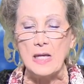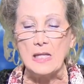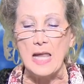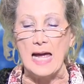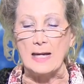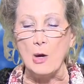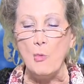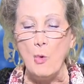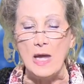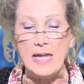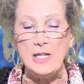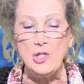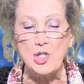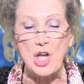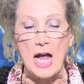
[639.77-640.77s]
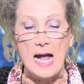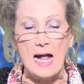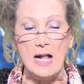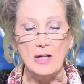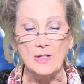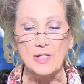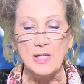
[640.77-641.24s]
like a weaned
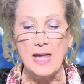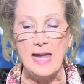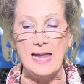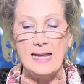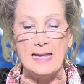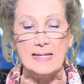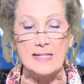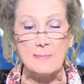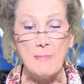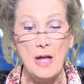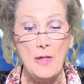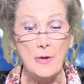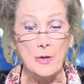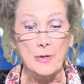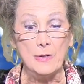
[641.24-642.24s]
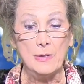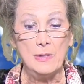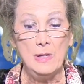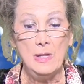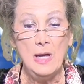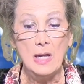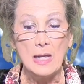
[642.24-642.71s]
child and his mother.
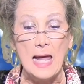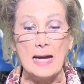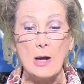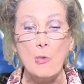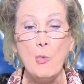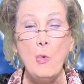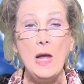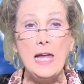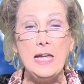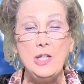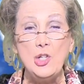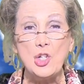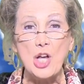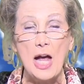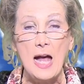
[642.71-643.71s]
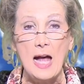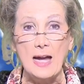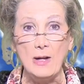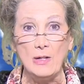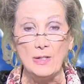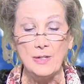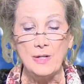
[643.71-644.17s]
Like a weaned
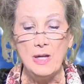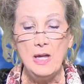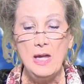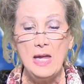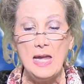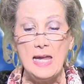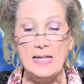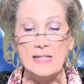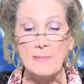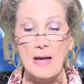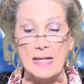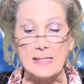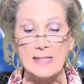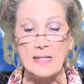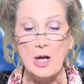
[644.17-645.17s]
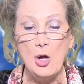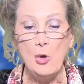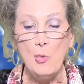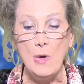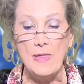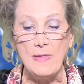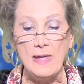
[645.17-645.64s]
child is my soul
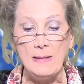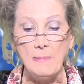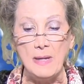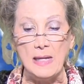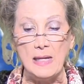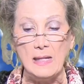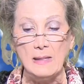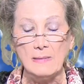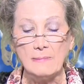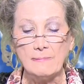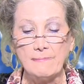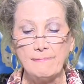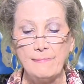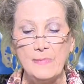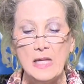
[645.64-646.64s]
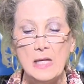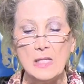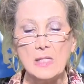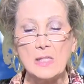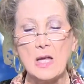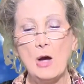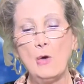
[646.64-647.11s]
within me.
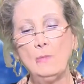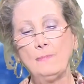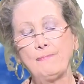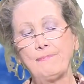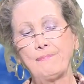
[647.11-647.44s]
So,